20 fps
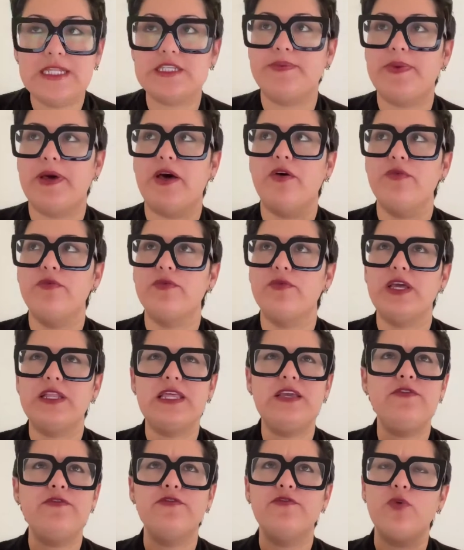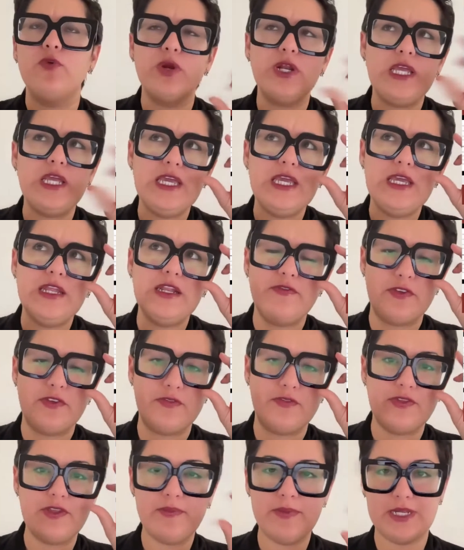about, I think, 40 to
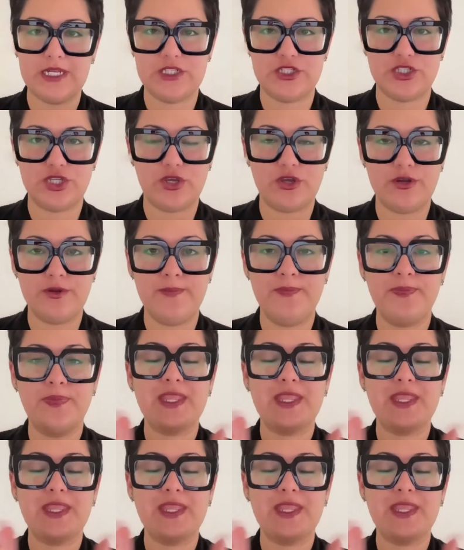50 minutes long.